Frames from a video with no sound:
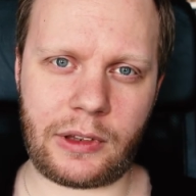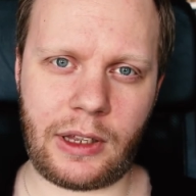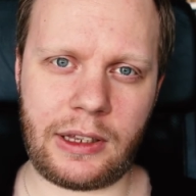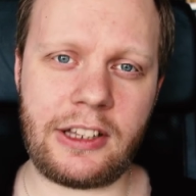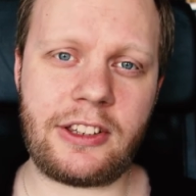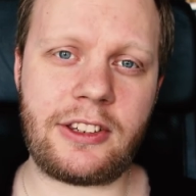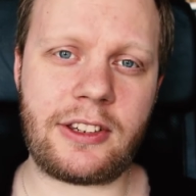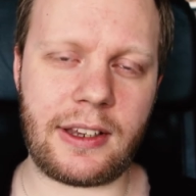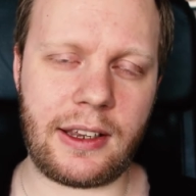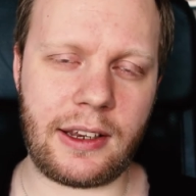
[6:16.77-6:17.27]

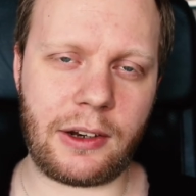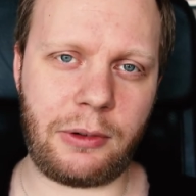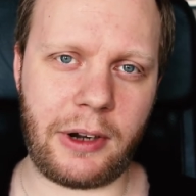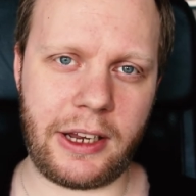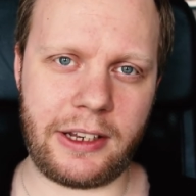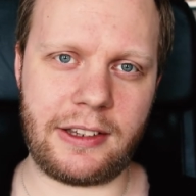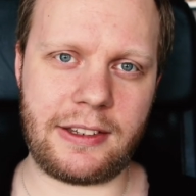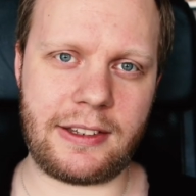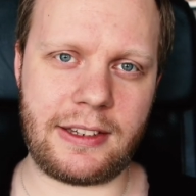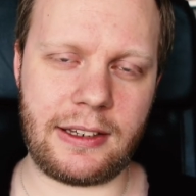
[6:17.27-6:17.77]
it's uh,
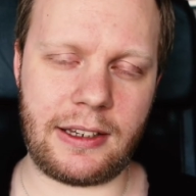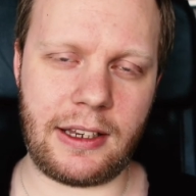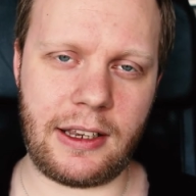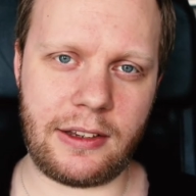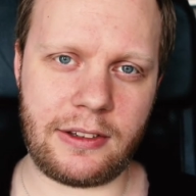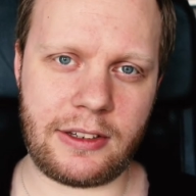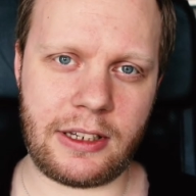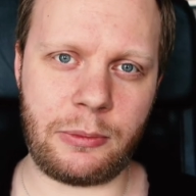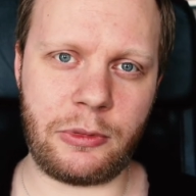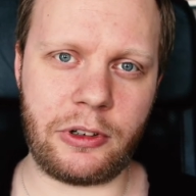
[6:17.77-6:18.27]
created
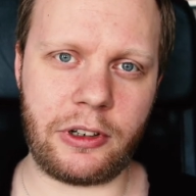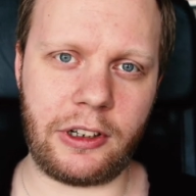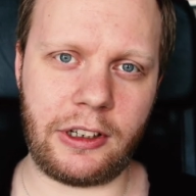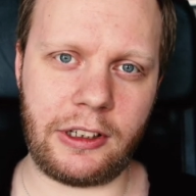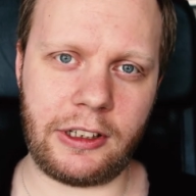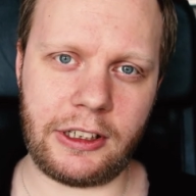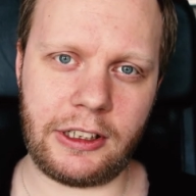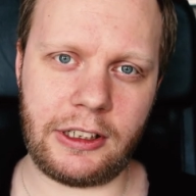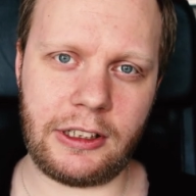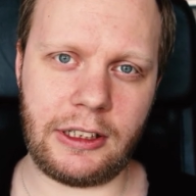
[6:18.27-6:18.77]

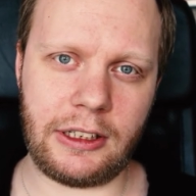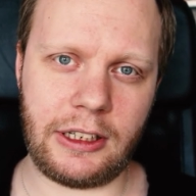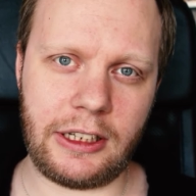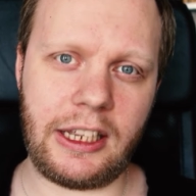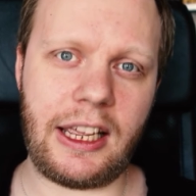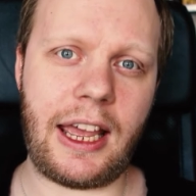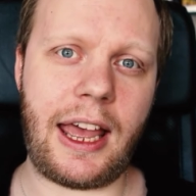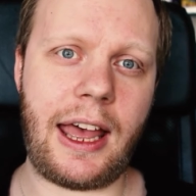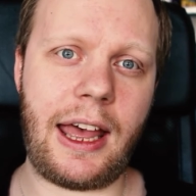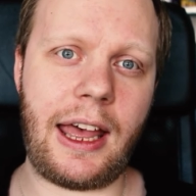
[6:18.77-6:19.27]

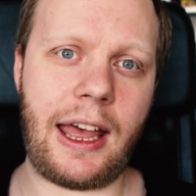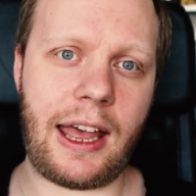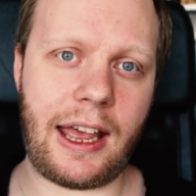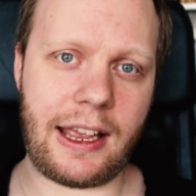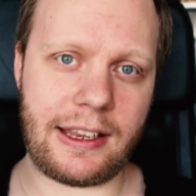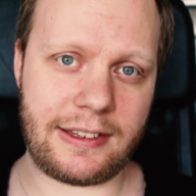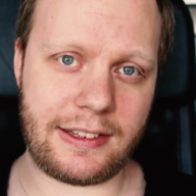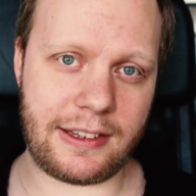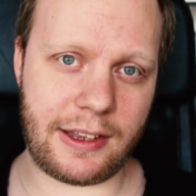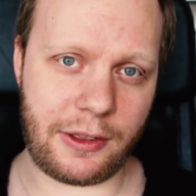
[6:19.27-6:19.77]
similarly
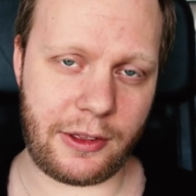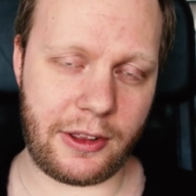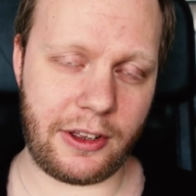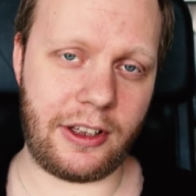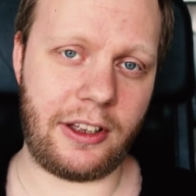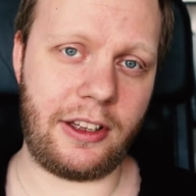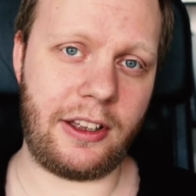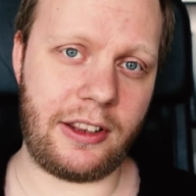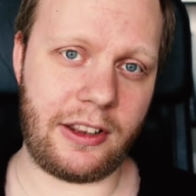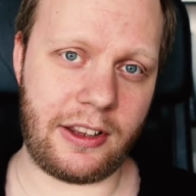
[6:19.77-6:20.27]
as
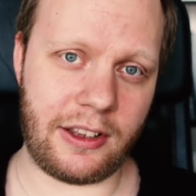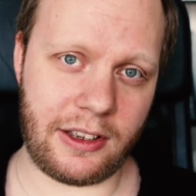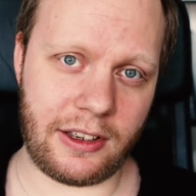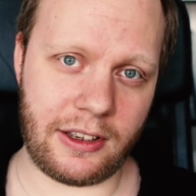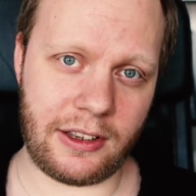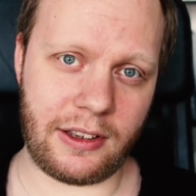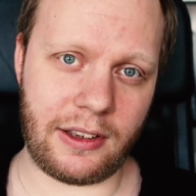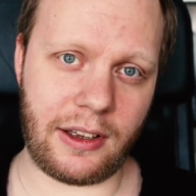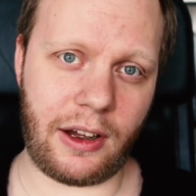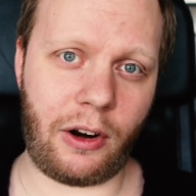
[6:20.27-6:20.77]
the
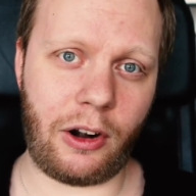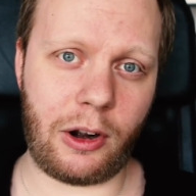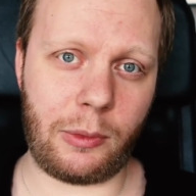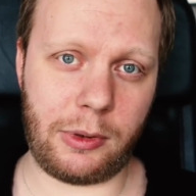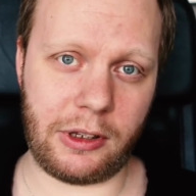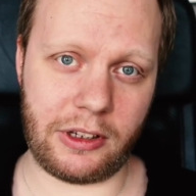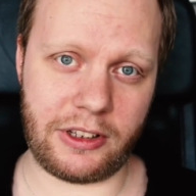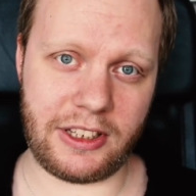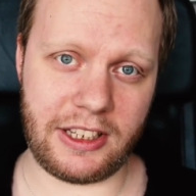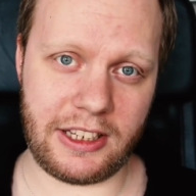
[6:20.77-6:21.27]
the r
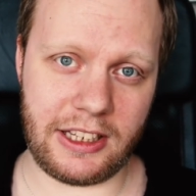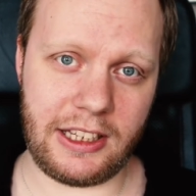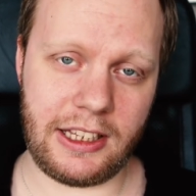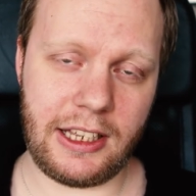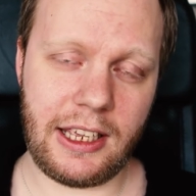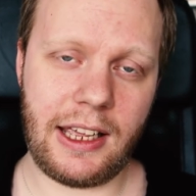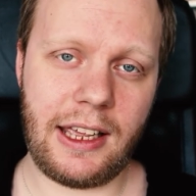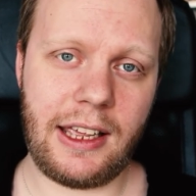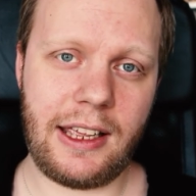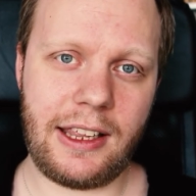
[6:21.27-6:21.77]
plus d.